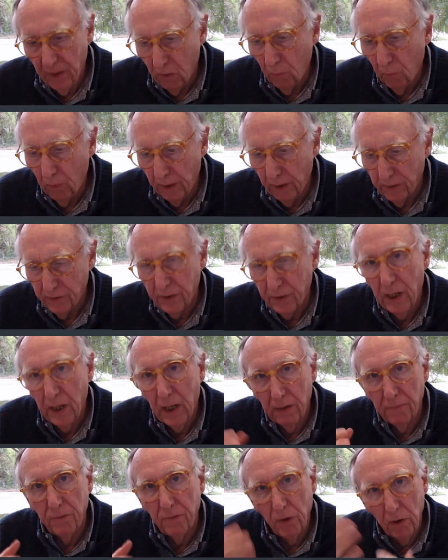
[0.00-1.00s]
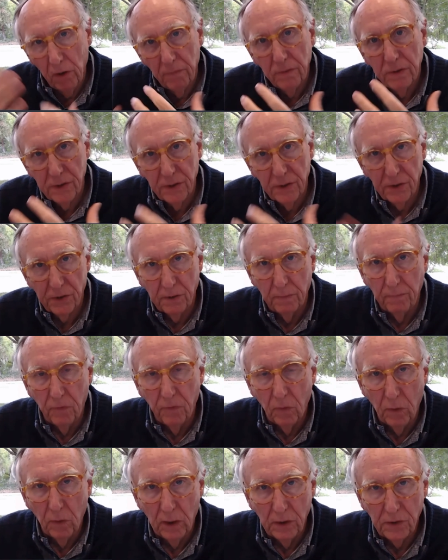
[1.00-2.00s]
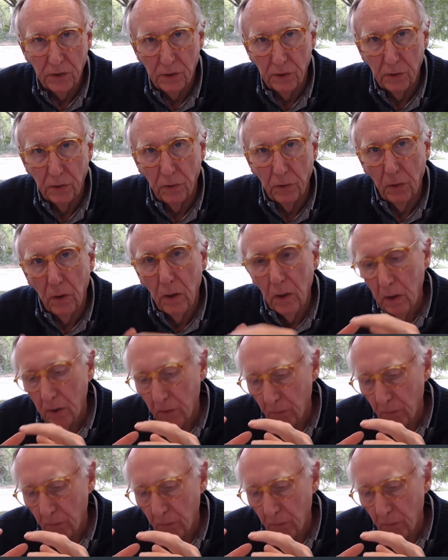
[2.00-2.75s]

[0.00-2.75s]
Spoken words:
in a way, is a kind of nervous system for us to